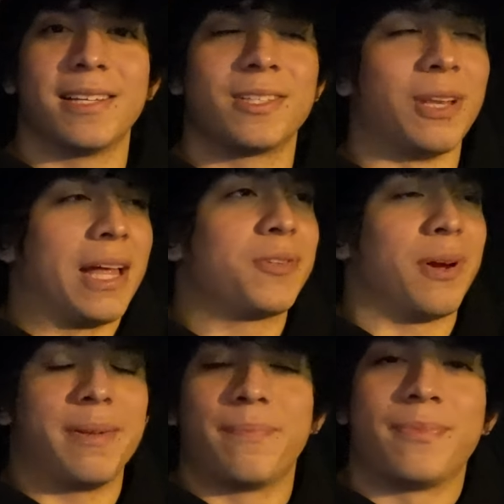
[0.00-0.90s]
So that's
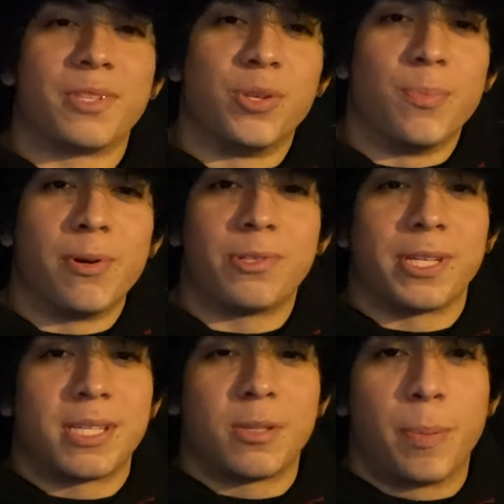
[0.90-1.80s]
right, sumo is
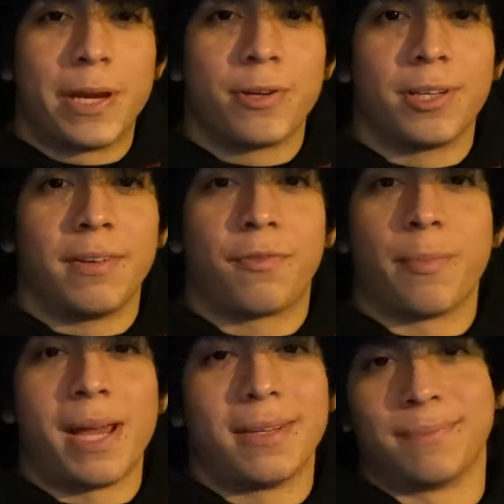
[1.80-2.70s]
just a superior lift
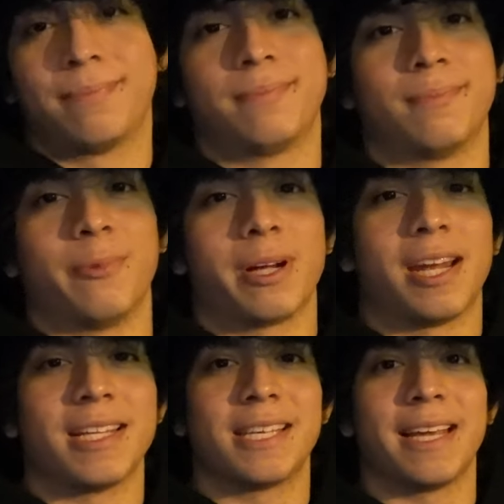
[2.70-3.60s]
for men. What
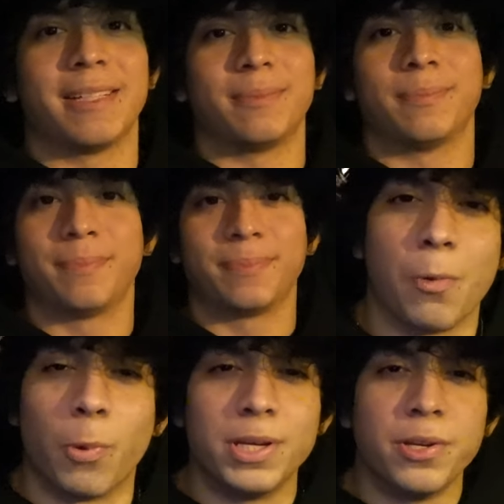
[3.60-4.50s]
can I say?
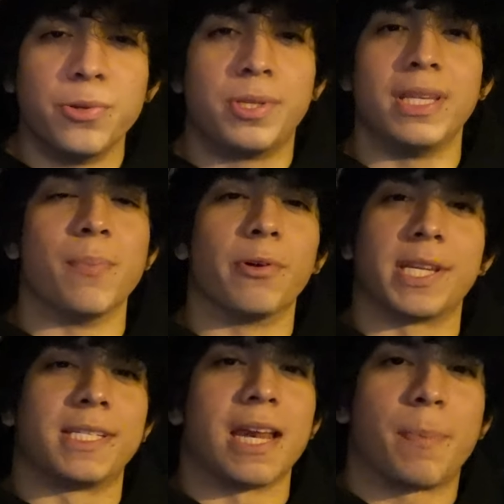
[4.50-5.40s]
And when do you see the most
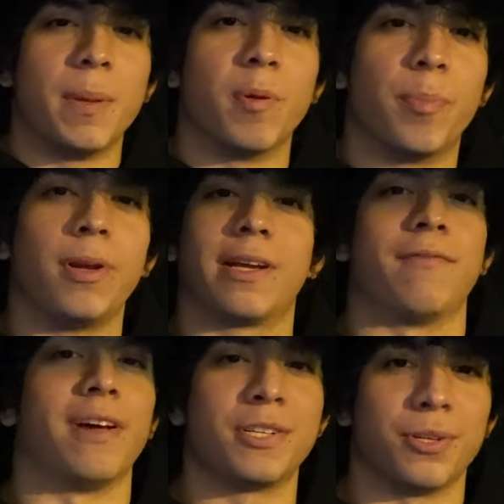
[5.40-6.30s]
aesthetic people pulling
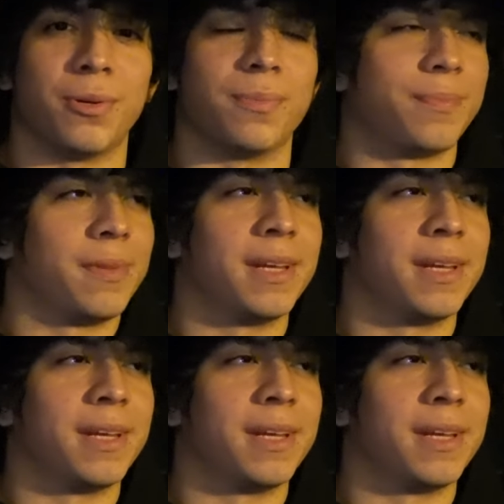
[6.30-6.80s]
conventional?